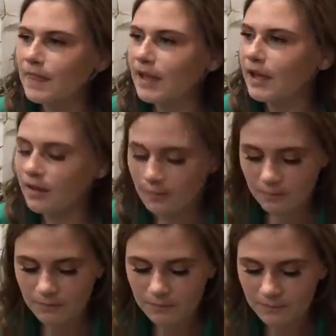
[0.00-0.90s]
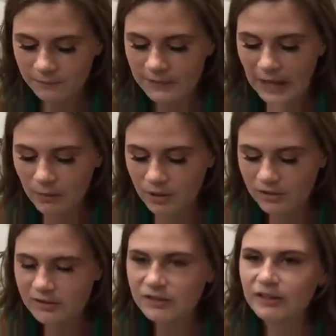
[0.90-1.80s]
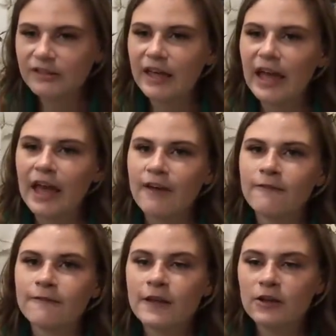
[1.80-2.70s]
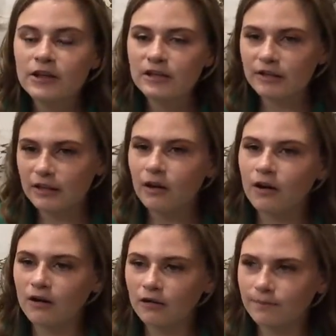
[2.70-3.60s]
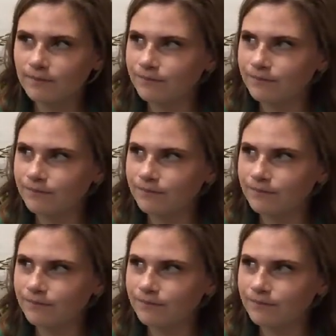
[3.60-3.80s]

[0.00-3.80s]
um, flowers that have very that are